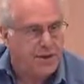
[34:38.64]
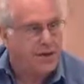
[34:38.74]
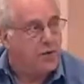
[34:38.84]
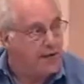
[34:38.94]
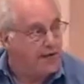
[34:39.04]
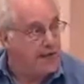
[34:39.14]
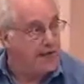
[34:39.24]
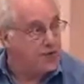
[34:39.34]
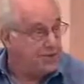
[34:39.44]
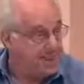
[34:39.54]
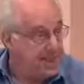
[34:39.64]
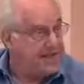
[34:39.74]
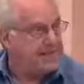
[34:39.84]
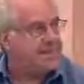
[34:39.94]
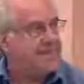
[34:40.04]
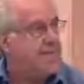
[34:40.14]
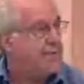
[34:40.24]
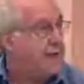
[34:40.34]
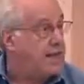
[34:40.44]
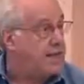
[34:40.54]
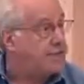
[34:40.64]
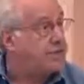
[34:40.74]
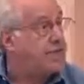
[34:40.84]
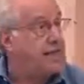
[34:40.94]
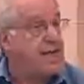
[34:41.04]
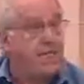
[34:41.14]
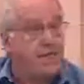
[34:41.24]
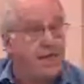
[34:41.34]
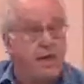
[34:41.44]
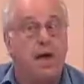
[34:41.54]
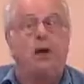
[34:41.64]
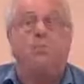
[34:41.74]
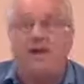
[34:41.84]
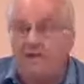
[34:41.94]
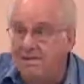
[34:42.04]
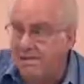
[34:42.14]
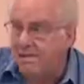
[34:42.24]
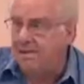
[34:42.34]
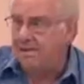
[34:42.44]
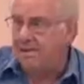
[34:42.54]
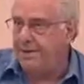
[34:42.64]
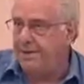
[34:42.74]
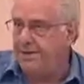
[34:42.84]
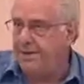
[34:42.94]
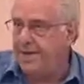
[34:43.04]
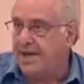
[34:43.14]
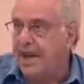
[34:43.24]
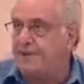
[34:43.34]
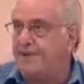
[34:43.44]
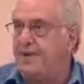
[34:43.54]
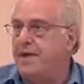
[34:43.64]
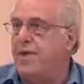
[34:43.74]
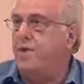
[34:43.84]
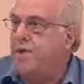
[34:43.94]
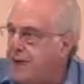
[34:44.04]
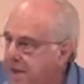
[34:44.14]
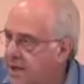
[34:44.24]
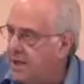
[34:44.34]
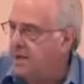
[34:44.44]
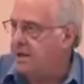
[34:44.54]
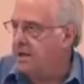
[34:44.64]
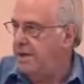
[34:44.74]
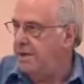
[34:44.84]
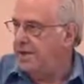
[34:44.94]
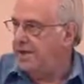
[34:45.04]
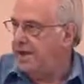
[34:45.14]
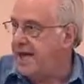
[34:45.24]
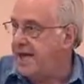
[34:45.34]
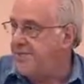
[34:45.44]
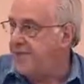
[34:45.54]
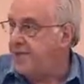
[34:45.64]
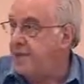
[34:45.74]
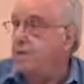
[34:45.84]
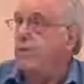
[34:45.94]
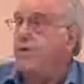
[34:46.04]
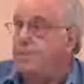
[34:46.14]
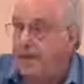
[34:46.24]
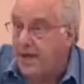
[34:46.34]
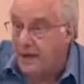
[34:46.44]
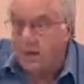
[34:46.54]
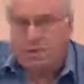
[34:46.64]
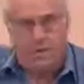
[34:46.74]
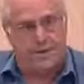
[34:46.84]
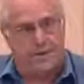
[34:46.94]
That a regulation passed is not a regulation that can't be amended, that can't be weakened, that can't be repealed.